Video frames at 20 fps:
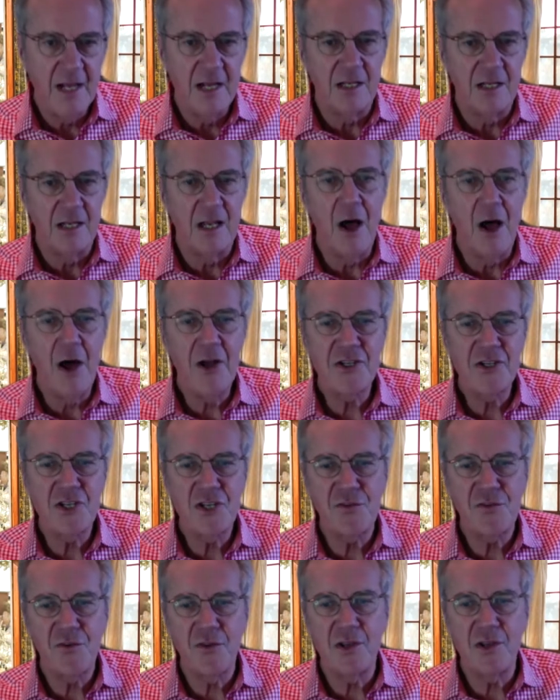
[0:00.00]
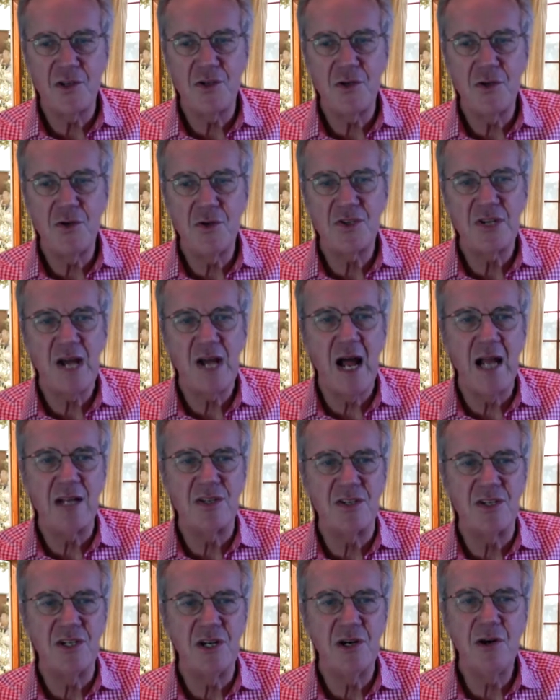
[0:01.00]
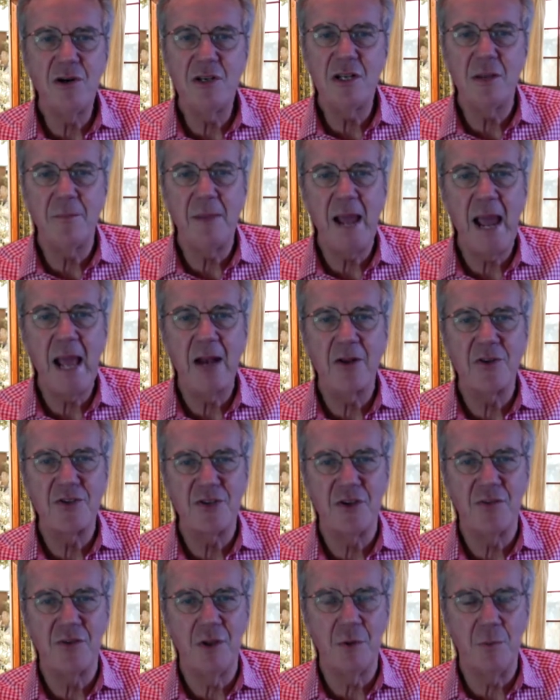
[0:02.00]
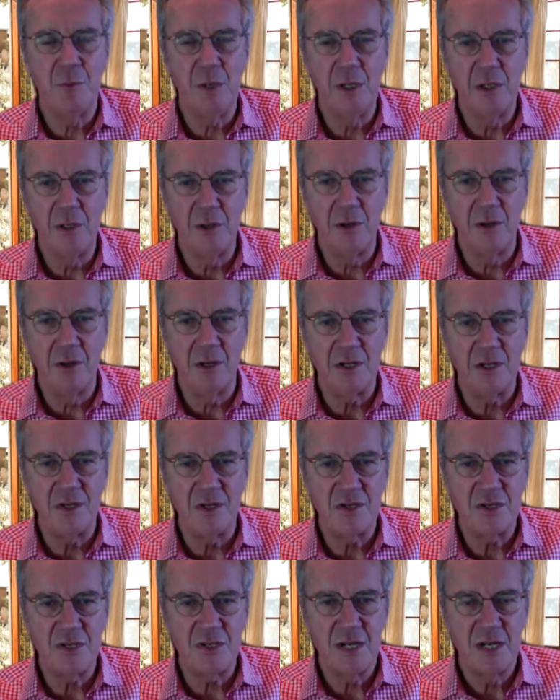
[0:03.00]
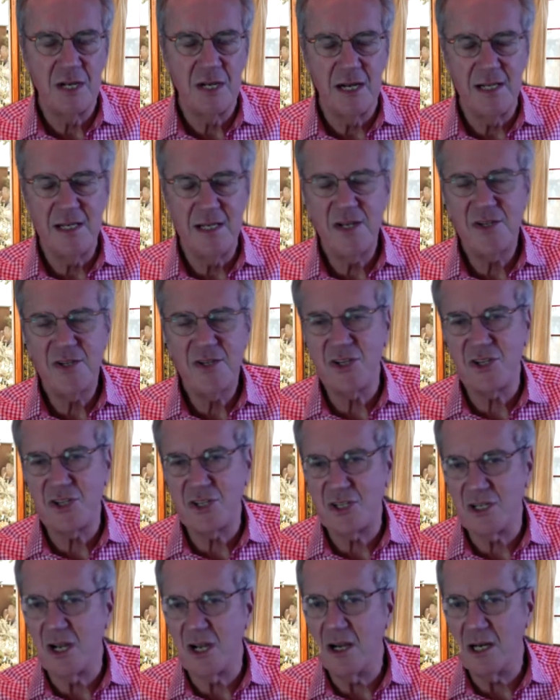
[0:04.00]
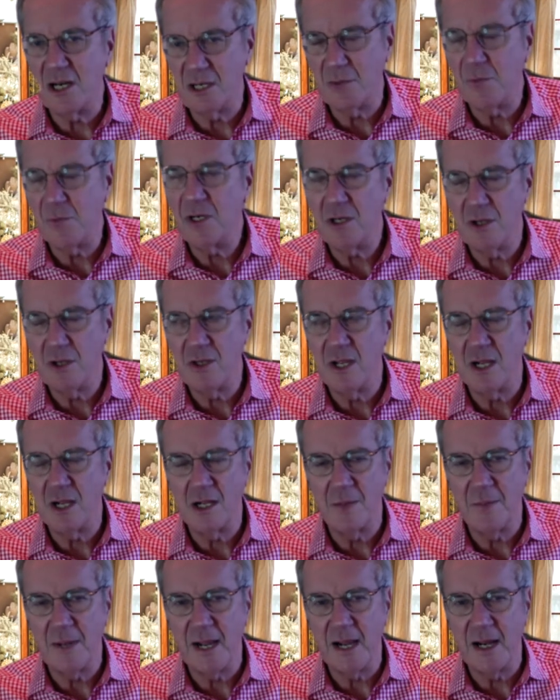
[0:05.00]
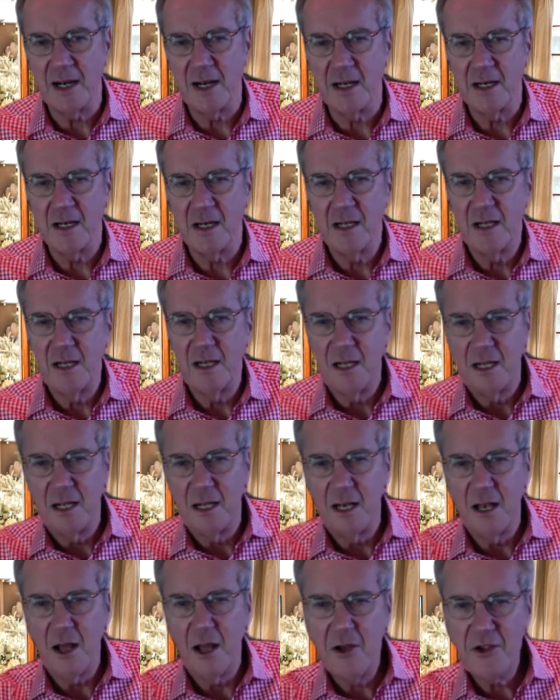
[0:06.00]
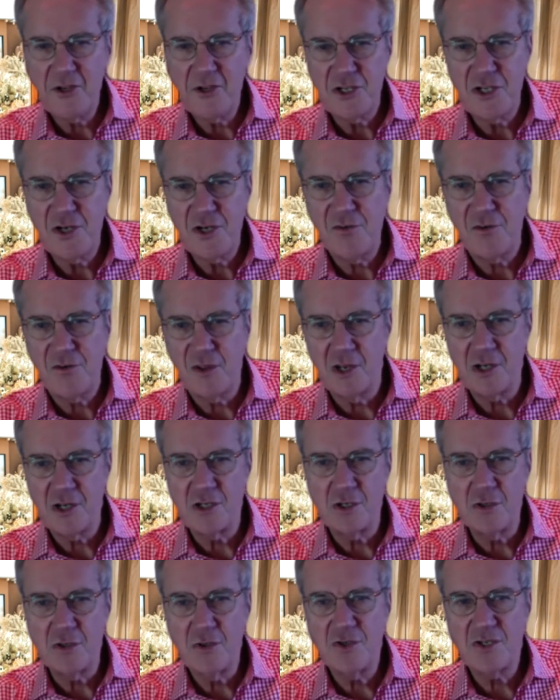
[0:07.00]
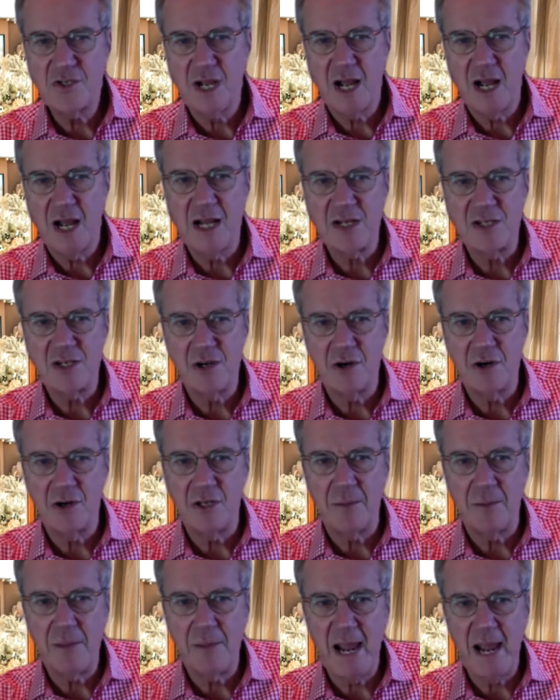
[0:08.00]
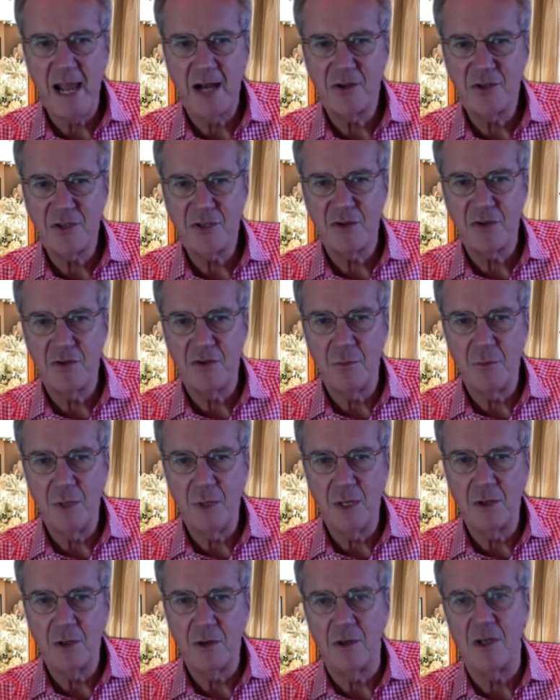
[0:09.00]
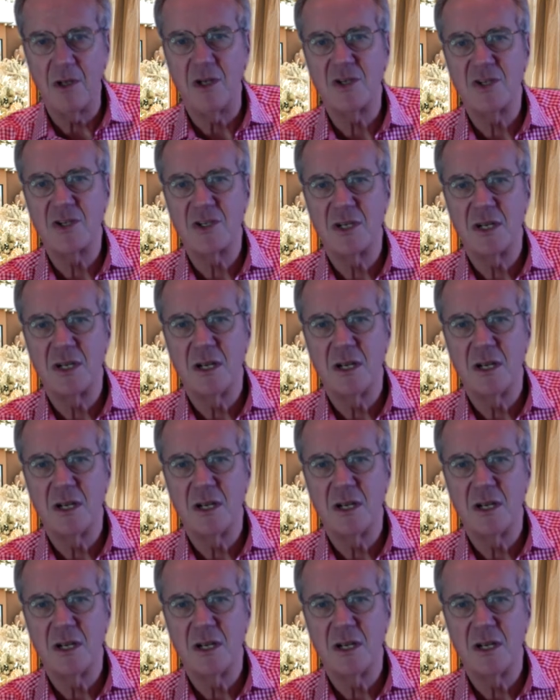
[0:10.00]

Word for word: Losses for the two sides during the battles of the wilderness, and this is stunning when you think about it, Losses for the two sides during the battles of the wilderness,